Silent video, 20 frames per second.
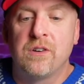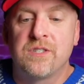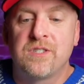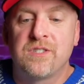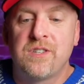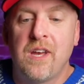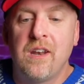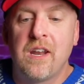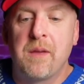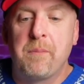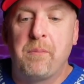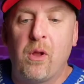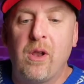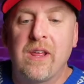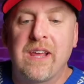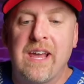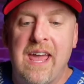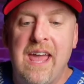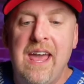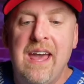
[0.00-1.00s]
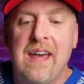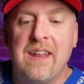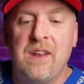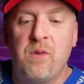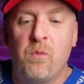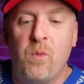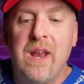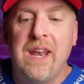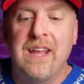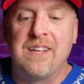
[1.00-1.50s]
suddenly pulling ahead
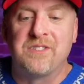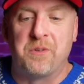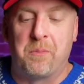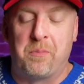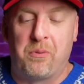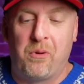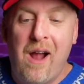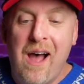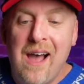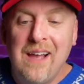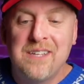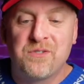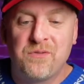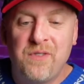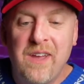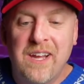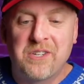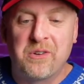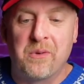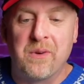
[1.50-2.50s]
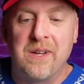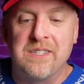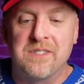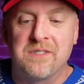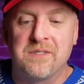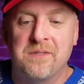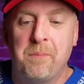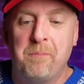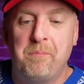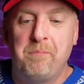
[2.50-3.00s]
and winning surprise
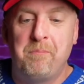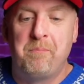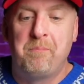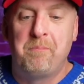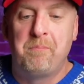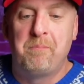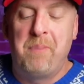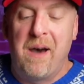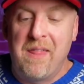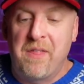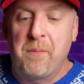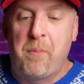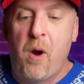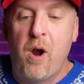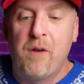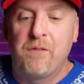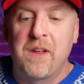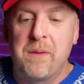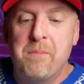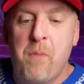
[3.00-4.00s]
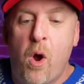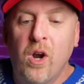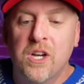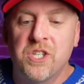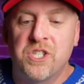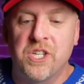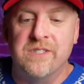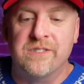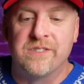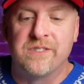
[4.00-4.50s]
victories by the perfect
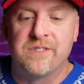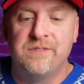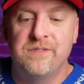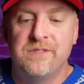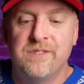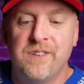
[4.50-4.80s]
margins